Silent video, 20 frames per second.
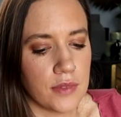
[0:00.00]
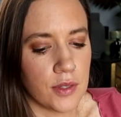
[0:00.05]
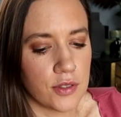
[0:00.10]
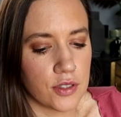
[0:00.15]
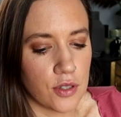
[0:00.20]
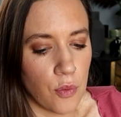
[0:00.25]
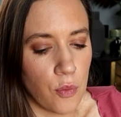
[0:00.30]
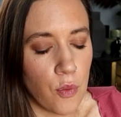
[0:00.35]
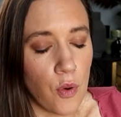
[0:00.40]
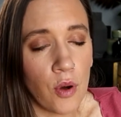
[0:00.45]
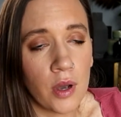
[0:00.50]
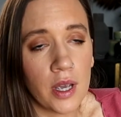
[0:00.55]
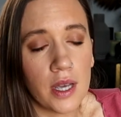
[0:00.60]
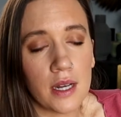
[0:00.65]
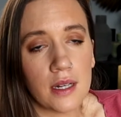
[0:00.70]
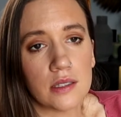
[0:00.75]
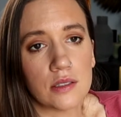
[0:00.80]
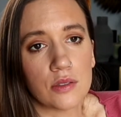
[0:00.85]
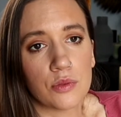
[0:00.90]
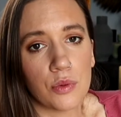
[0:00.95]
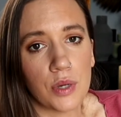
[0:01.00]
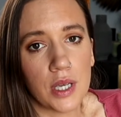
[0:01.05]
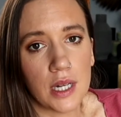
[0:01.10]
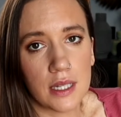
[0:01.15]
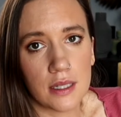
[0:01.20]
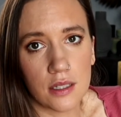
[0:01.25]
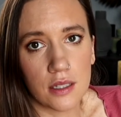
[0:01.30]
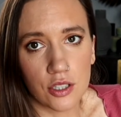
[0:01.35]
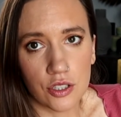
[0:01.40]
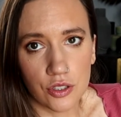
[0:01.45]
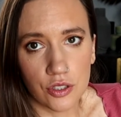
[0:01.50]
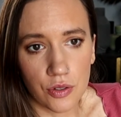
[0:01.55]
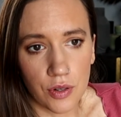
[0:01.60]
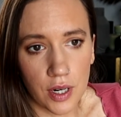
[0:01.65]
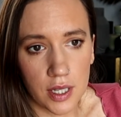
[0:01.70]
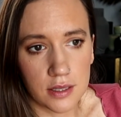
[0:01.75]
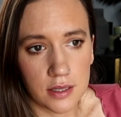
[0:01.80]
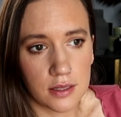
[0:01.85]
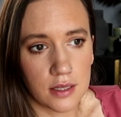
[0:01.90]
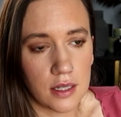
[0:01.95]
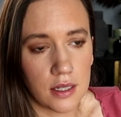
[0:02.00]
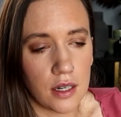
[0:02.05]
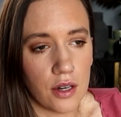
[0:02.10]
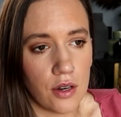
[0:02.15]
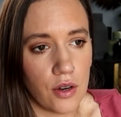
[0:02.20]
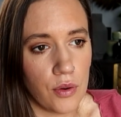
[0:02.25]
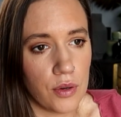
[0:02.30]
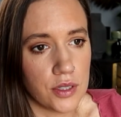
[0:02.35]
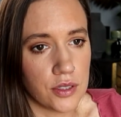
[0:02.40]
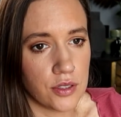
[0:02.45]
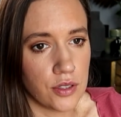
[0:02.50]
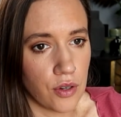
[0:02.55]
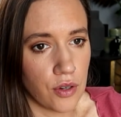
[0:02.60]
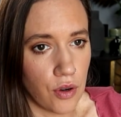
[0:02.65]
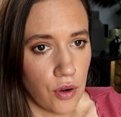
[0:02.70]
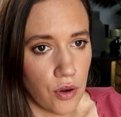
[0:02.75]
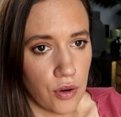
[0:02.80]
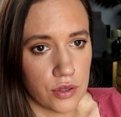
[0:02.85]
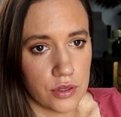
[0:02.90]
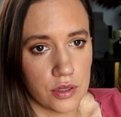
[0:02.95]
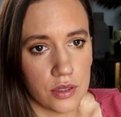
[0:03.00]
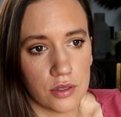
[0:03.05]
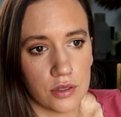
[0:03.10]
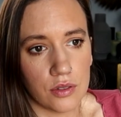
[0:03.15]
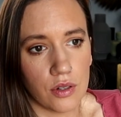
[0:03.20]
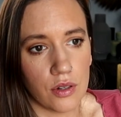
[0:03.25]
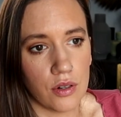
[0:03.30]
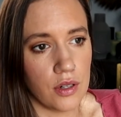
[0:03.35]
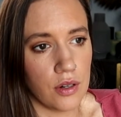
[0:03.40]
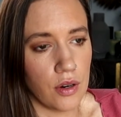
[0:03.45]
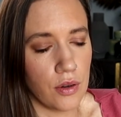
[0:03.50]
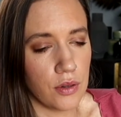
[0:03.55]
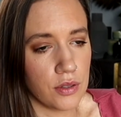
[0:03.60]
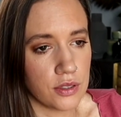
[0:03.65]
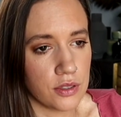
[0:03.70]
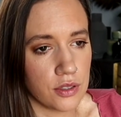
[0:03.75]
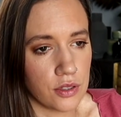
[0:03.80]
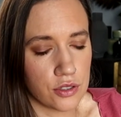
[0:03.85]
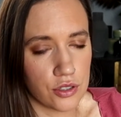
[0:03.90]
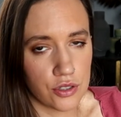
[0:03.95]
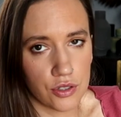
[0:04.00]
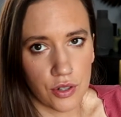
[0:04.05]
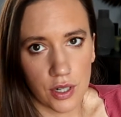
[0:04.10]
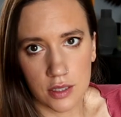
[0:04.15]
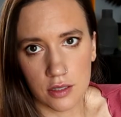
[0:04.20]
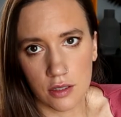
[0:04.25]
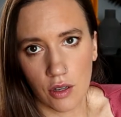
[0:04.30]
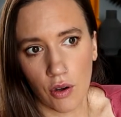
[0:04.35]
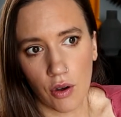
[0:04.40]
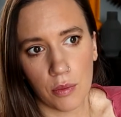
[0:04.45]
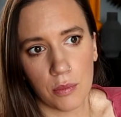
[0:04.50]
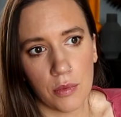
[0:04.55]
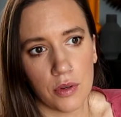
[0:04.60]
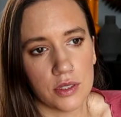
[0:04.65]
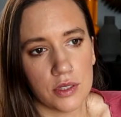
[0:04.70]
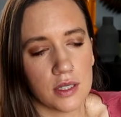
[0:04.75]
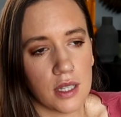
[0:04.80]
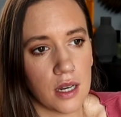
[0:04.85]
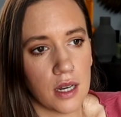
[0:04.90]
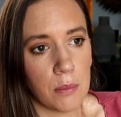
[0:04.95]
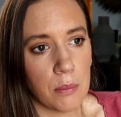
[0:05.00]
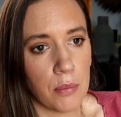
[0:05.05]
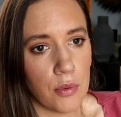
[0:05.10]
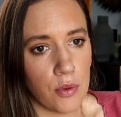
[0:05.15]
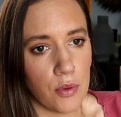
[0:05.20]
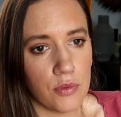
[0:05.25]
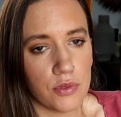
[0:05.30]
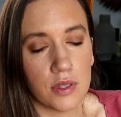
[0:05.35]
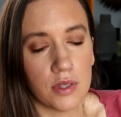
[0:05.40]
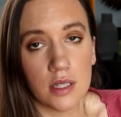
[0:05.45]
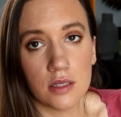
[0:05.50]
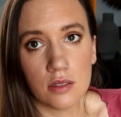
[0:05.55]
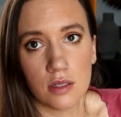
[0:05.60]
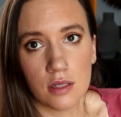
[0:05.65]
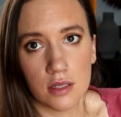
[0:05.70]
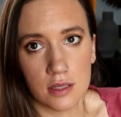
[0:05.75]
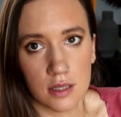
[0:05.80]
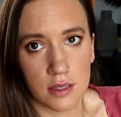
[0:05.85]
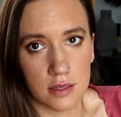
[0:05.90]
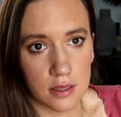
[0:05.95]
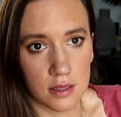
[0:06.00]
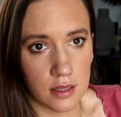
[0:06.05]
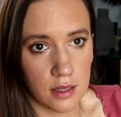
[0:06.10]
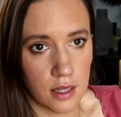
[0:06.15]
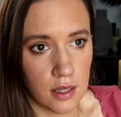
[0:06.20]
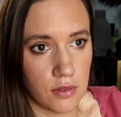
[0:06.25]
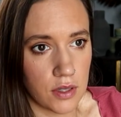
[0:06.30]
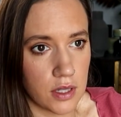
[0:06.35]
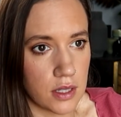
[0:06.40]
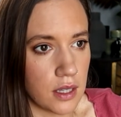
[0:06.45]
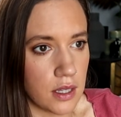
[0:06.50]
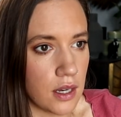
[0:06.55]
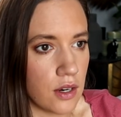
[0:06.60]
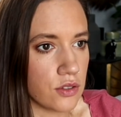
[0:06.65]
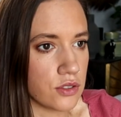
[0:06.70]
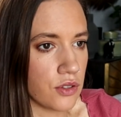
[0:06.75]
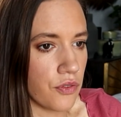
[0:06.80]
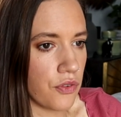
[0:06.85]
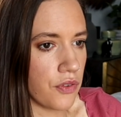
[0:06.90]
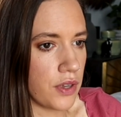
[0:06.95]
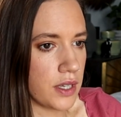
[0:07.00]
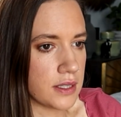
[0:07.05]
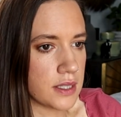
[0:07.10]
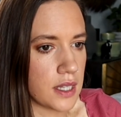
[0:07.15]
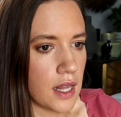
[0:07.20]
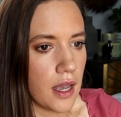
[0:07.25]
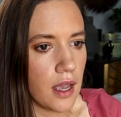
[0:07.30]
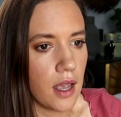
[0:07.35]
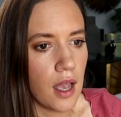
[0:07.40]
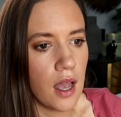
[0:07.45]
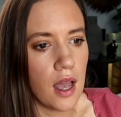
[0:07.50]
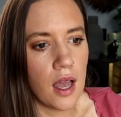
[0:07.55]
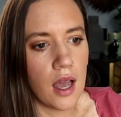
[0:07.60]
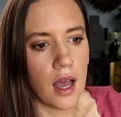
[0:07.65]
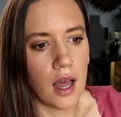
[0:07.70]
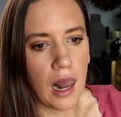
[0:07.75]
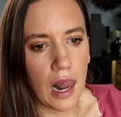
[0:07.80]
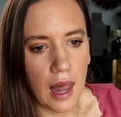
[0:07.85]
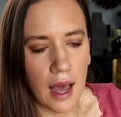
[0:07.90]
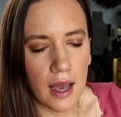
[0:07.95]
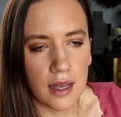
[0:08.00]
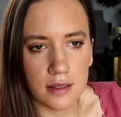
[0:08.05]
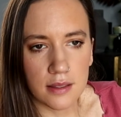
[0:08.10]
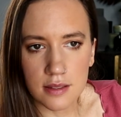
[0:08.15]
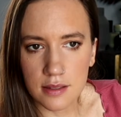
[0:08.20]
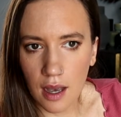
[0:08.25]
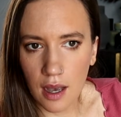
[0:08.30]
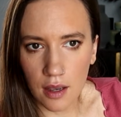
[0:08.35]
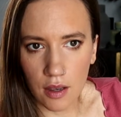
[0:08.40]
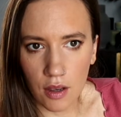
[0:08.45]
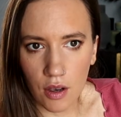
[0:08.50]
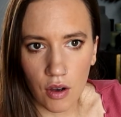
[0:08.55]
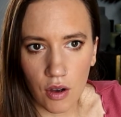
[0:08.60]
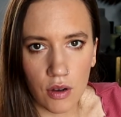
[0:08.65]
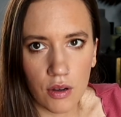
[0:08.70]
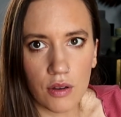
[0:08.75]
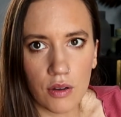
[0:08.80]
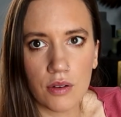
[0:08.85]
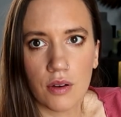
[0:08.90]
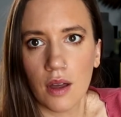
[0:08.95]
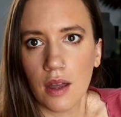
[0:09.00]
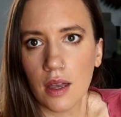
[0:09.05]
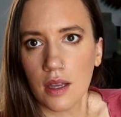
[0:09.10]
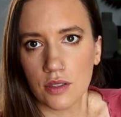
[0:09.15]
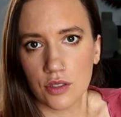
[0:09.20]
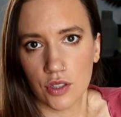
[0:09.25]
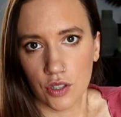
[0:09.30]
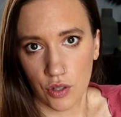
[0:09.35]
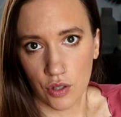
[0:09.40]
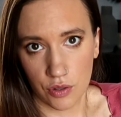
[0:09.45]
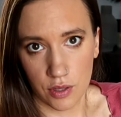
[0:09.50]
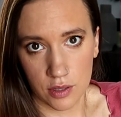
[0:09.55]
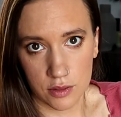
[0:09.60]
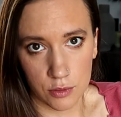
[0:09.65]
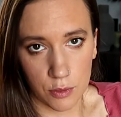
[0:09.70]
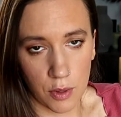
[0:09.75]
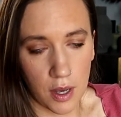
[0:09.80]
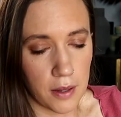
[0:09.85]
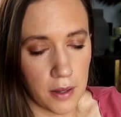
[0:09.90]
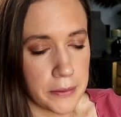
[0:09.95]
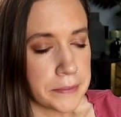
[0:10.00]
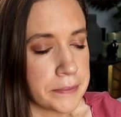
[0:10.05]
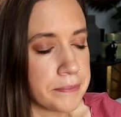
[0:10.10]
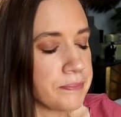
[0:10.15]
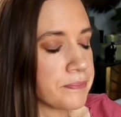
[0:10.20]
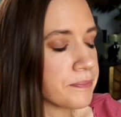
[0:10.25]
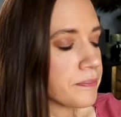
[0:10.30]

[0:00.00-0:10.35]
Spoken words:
So walking is really distressing, it lowers your cortisol, it lowers your stress hormones and improves insulin sensitivity. And also things like a light cycle is good as well.